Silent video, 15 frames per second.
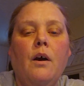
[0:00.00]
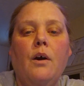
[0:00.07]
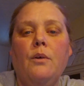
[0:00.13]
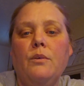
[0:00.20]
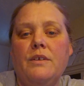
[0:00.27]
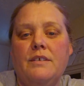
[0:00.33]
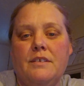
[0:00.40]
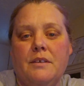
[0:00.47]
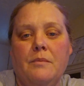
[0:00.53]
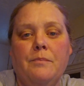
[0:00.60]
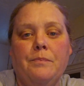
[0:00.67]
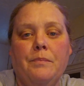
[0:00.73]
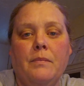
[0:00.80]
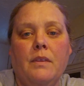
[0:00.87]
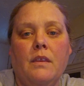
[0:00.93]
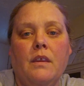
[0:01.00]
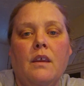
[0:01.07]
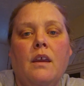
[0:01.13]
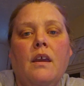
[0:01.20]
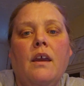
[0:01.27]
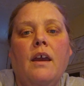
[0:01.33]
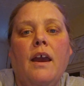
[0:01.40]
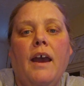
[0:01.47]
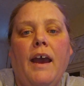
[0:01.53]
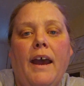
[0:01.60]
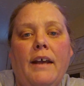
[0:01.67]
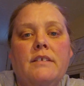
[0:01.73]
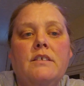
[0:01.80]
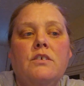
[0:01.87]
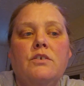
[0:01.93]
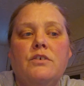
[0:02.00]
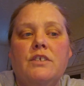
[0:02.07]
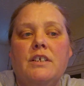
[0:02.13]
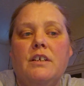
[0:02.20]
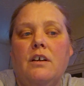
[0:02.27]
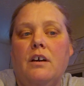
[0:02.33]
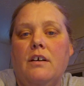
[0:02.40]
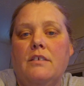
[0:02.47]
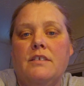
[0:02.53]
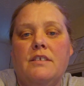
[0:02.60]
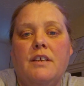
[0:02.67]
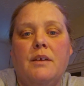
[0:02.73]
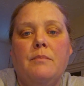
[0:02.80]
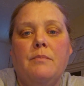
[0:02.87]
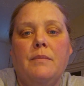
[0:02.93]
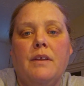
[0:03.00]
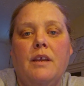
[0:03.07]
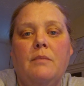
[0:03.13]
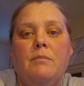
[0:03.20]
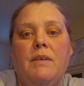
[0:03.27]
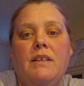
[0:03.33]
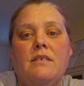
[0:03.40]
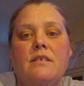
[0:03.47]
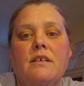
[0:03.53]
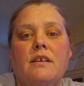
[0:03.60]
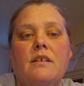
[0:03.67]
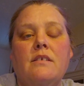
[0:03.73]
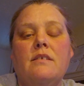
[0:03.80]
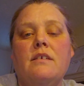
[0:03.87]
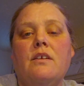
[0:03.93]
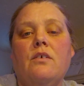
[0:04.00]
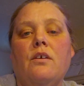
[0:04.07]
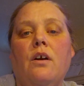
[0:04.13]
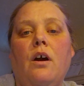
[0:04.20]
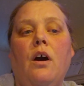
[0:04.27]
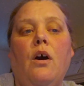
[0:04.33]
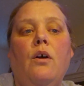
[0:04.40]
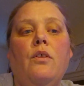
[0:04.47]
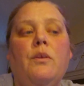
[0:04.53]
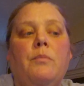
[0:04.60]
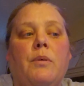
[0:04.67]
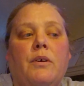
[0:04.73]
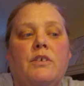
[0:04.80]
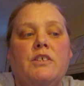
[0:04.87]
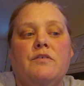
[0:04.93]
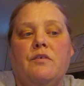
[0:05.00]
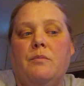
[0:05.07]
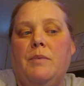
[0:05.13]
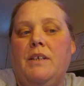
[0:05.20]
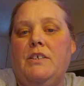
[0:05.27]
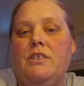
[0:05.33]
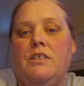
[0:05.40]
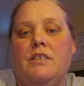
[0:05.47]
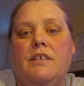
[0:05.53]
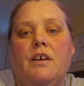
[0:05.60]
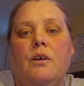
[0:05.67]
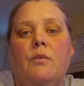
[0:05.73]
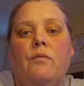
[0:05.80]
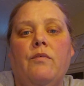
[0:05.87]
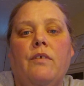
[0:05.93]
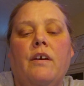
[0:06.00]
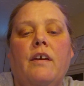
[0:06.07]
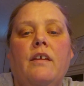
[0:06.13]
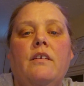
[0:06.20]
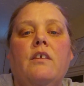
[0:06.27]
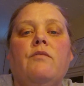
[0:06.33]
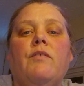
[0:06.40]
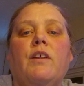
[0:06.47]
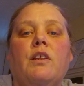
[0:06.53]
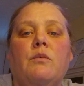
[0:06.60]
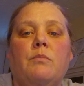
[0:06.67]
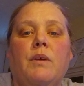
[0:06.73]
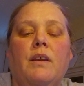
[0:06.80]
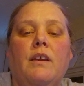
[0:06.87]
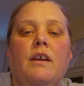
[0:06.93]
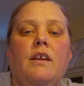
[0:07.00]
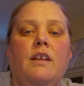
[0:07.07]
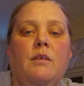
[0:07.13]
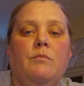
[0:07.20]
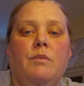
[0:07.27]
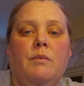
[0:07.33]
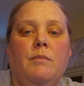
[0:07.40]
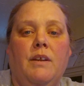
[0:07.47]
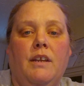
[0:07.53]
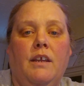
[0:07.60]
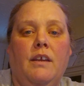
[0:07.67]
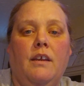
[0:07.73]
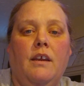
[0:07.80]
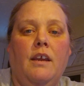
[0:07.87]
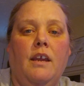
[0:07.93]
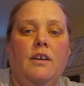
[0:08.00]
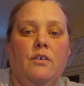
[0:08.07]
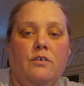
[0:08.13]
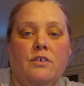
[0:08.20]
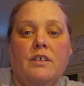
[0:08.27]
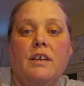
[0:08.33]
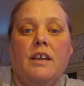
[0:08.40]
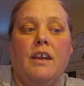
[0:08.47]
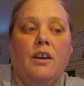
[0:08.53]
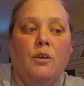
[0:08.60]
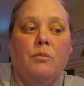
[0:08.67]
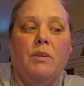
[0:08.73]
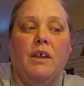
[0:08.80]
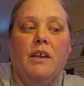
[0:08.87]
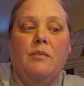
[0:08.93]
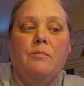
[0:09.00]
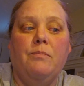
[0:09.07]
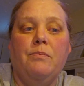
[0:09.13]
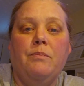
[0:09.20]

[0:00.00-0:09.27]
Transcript: Holism. As a nursing concept, it means to consider all the parts of a patient's health in developing and implementing a nursing care plan.